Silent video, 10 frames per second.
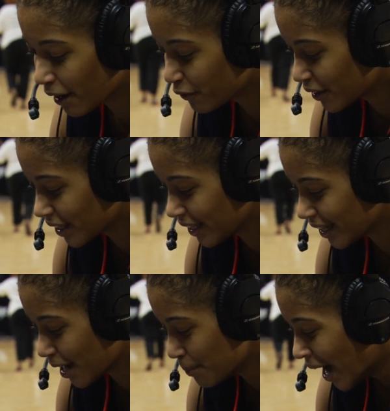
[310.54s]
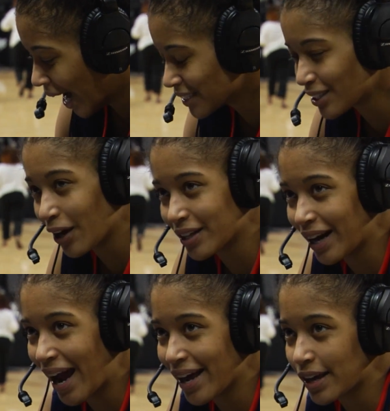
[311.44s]
Definitely. Um, I saw that
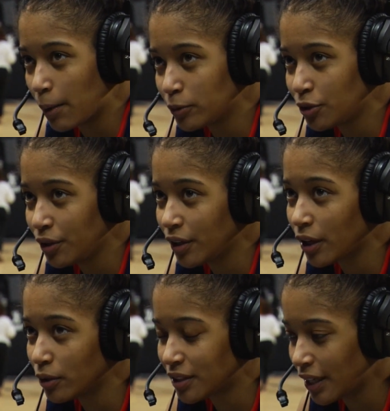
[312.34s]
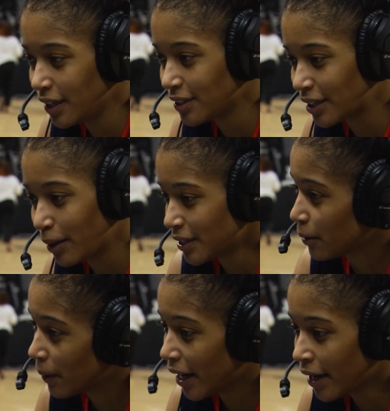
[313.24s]
I had the opportunity to go steal it. So I was
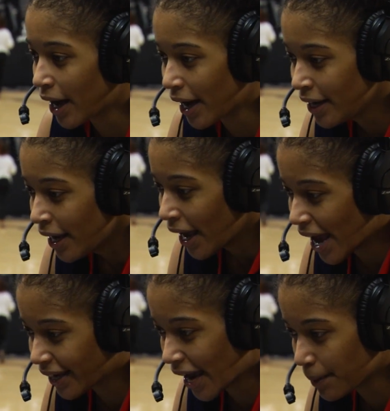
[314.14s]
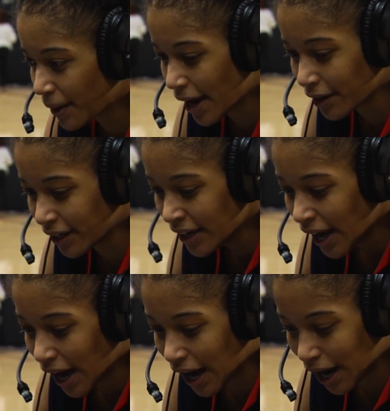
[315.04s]
like, why not? And I came down and
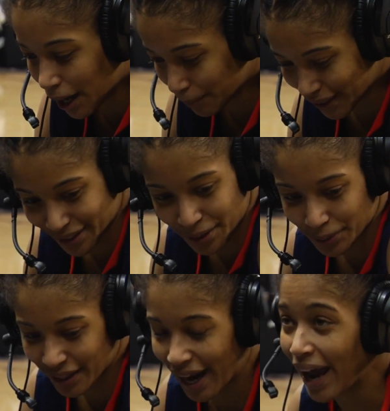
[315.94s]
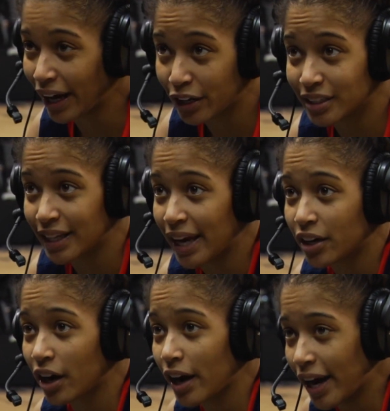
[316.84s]
um, knew that I, I, could take
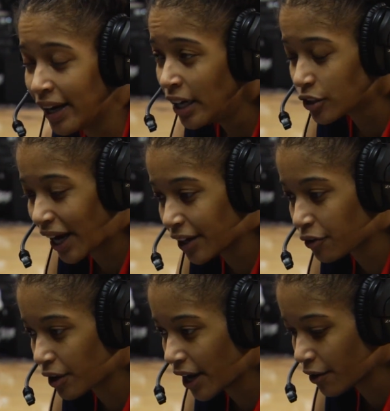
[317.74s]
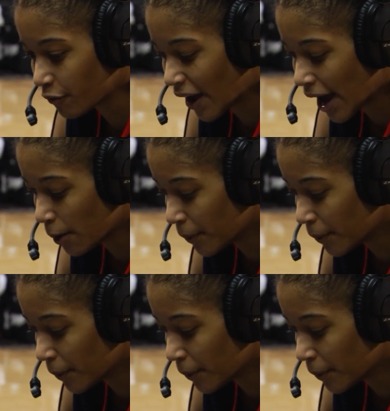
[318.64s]
her and tried to create a foul.